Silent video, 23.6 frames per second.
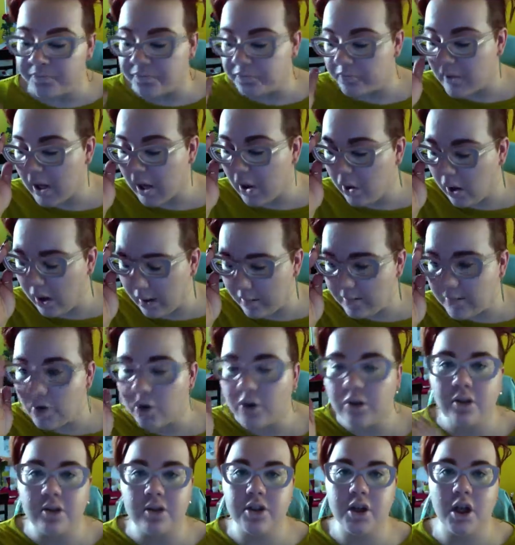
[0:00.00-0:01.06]
Now, I'm
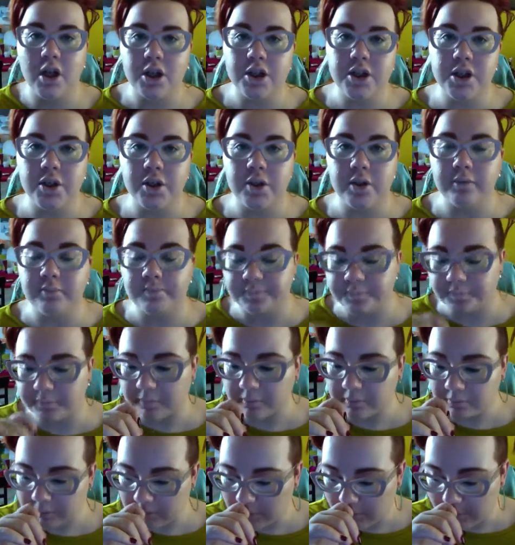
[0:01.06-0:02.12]
not a doctor,
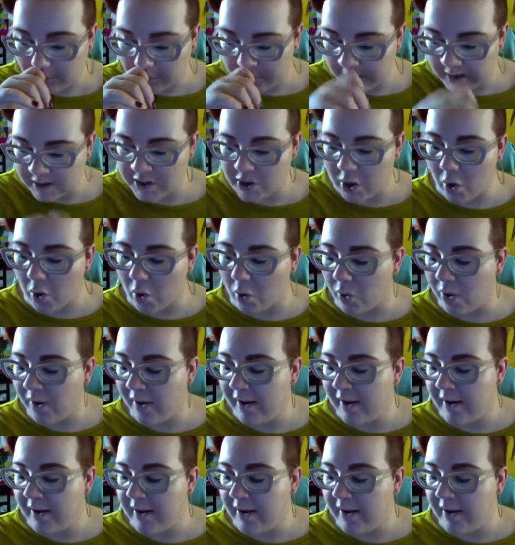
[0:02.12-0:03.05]
so